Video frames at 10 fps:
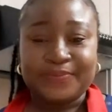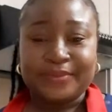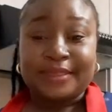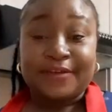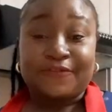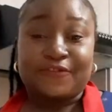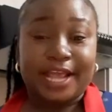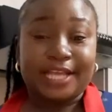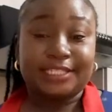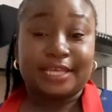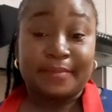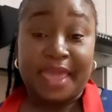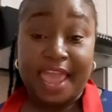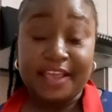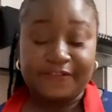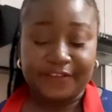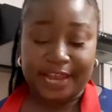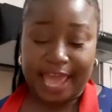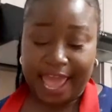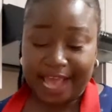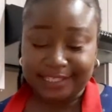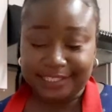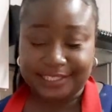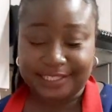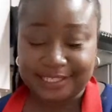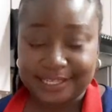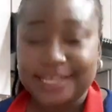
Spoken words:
frying some hake fillets.